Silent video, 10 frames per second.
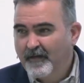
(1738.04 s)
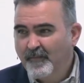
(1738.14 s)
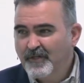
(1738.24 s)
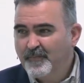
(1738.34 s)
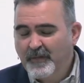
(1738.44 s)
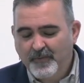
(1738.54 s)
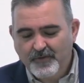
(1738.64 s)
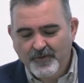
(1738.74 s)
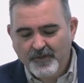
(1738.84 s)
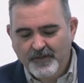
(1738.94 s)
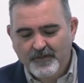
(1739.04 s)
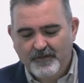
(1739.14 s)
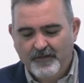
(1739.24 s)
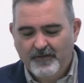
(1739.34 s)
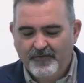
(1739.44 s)
Most people do not
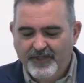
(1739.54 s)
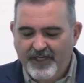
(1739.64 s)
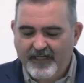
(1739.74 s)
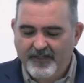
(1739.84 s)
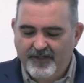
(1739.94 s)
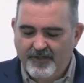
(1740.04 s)
reject